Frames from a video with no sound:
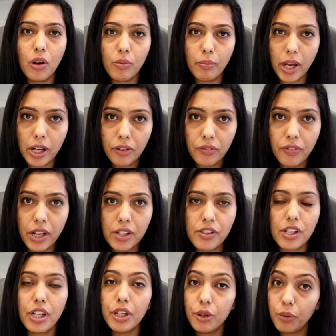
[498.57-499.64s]
or
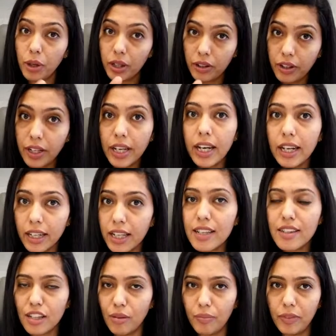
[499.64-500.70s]
manufacturer, you are
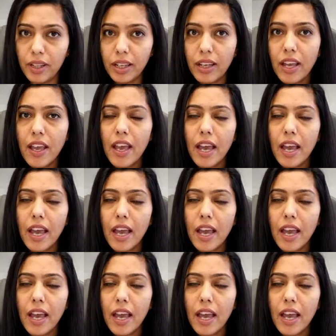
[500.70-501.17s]
creating something,